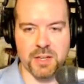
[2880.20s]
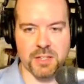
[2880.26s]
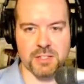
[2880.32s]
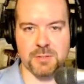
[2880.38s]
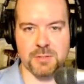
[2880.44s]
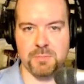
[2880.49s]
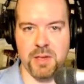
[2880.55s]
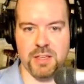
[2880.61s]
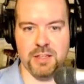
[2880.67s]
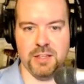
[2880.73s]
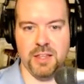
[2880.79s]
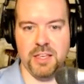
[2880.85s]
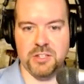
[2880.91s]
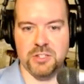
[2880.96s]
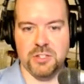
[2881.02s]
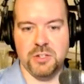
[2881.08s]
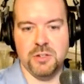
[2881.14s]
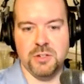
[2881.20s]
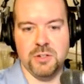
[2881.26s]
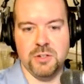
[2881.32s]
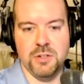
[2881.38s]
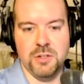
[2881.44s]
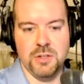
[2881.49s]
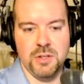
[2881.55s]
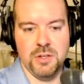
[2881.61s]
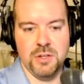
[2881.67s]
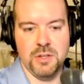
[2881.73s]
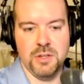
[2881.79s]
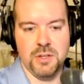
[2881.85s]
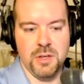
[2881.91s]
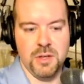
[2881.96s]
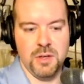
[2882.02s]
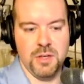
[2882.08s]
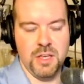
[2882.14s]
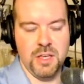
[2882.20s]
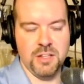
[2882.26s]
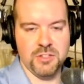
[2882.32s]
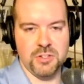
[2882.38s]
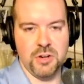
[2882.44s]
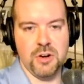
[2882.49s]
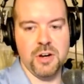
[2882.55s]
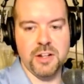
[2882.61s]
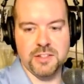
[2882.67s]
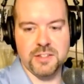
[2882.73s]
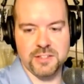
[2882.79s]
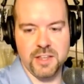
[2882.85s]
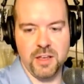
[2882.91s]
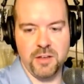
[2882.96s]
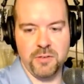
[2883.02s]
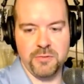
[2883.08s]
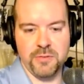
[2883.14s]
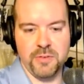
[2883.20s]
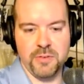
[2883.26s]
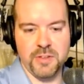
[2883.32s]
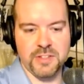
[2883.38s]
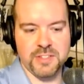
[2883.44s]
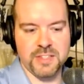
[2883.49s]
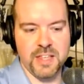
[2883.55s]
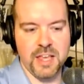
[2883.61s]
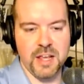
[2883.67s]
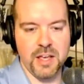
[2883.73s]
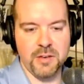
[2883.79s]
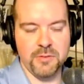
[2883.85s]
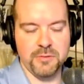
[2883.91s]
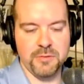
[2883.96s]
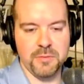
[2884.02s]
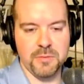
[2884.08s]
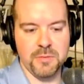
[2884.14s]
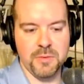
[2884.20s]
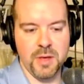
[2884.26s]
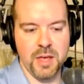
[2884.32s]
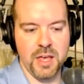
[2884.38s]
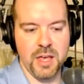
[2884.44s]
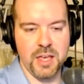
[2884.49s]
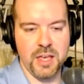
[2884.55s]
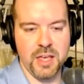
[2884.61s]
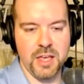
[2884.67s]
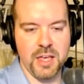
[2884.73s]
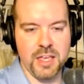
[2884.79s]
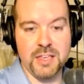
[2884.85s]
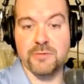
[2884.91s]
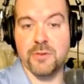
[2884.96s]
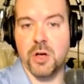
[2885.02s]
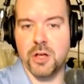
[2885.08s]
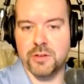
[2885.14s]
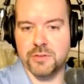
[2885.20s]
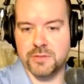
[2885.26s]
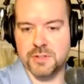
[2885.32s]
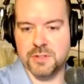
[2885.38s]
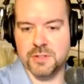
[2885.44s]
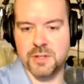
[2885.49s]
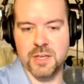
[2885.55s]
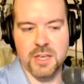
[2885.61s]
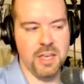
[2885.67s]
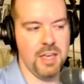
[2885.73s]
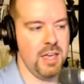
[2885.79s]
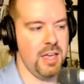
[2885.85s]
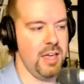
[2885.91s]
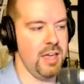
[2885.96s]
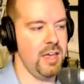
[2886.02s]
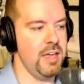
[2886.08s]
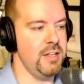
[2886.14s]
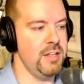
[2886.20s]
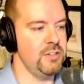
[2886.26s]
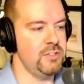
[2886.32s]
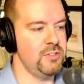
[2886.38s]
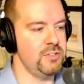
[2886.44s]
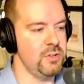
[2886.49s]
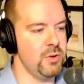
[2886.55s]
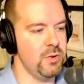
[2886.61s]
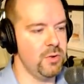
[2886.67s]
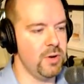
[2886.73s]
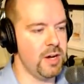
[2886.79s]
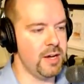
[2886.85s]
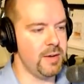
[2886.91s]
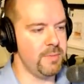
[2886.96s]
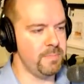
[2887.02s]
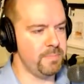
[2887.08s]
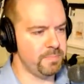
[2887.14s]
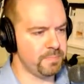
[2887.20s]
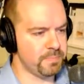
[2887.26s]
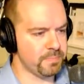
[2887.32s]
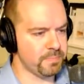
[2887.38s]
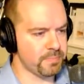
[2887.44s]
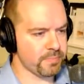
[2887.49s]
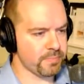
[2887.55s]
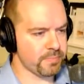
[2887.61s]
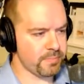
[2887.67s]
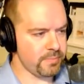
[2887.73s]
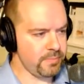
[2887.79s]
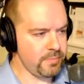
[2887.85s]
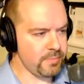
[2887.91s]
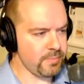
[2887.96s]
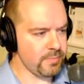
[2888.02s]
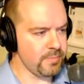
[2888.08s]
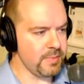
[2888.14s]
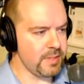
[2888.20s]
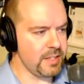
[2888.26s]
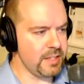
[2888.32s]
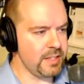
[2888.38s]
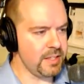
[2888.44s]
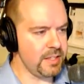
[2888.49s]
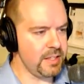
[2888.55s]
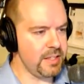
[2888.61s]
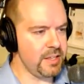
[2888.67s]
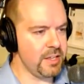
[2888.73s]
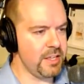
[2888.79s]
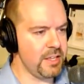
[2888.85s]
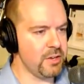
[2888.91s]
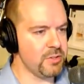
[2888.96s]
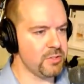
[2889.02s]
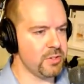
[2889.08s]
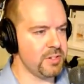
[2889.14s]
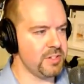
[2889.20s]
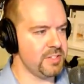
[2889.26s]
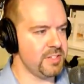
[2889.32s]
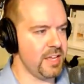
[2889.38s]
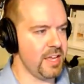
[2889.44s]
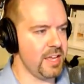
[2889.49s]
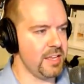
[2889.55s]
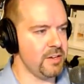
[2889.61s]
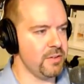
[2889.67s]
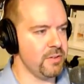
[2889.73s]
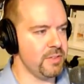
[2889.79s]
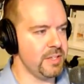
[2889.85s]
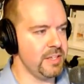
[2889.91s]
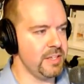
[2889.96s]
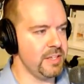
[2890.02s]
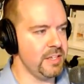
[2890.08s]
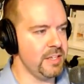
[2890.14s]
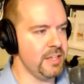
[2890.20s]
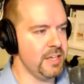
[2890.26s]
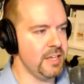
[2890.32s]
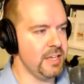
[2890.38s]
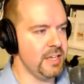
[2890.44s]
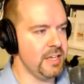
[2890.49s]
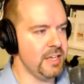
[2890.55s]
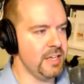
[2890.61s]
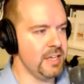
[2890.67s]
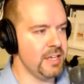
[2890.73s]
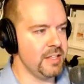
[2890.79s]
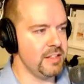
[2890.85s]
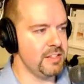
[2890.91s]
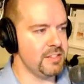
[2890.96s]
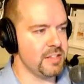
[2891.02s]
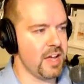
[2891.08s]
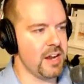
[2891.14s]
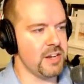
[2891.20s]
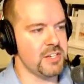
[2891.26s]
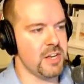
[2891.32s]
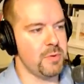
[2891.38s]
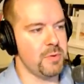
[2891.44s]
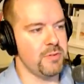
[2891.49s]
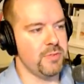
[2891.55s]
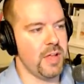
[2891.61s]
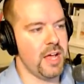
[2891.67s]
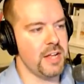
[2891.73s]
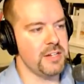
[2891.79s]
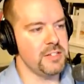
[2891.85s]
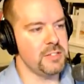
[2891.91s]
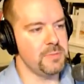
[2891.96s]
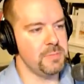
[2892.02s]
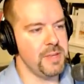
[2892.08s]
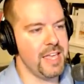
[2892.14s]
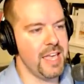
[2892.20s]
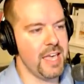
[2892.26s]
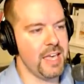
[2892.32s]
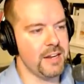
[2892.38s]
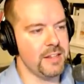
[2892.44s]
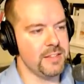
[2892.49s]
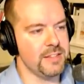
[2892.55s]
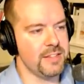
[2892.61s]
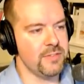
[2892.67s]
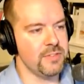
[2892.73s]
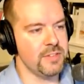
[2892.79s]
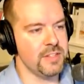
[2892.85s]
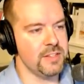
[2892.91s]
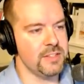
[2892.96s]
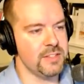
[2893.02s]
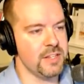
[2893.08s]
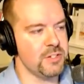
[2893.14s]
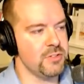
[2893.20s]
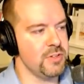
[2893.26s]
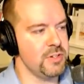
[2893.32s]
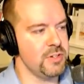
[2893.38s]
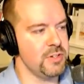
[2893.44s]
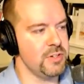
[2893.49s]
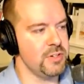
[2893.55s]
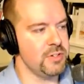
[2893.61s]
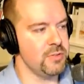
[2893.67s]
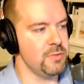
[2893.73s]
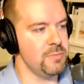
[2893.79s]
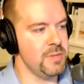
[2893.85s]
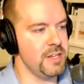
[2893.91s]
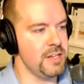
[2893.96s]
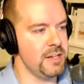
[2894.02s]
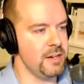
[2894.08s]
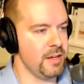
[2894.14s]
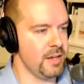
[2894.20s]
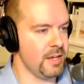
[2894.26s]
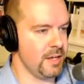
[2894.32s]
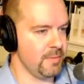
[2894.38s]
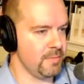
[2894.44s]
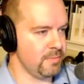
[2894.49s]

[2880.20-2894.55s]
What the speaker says: speculation inserted itself instead of evolved. And so he goes on to say, you know, the Scottish operative lodges began in the 17th century to admit, let me